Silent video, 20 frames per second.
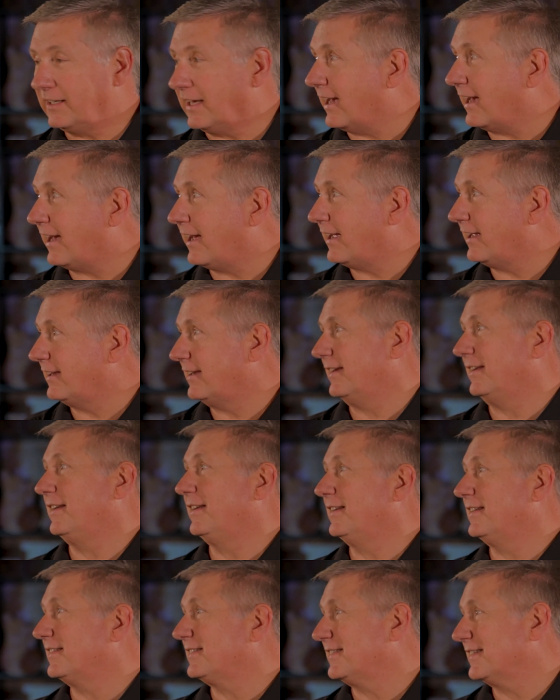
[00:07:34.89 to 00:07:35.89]
guy can
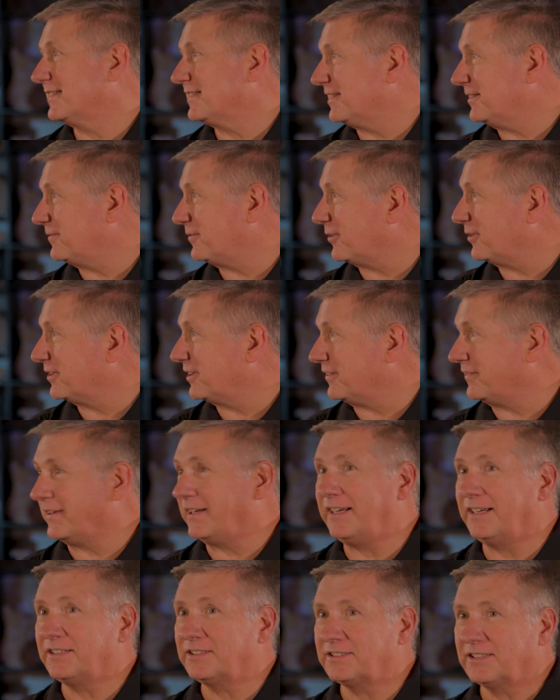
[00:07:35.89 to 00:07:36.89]
hit a 64th of an
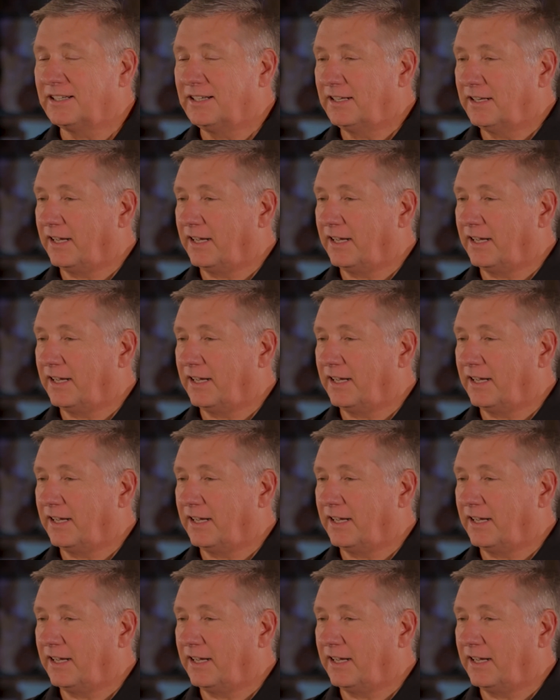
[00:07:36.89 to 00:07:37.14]
inch,